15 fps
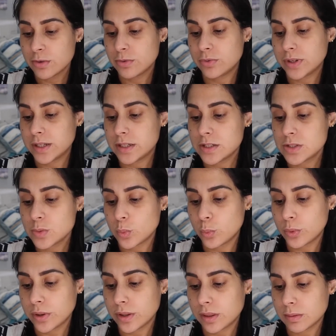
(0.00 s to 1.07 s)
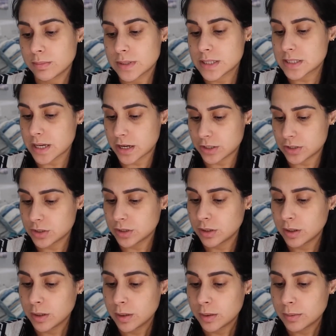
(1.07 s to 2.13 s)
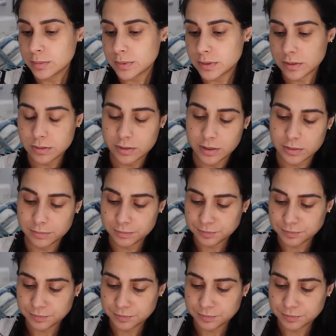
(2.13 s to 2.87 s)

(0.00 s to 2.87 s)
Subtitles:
Finish with massage. Okay.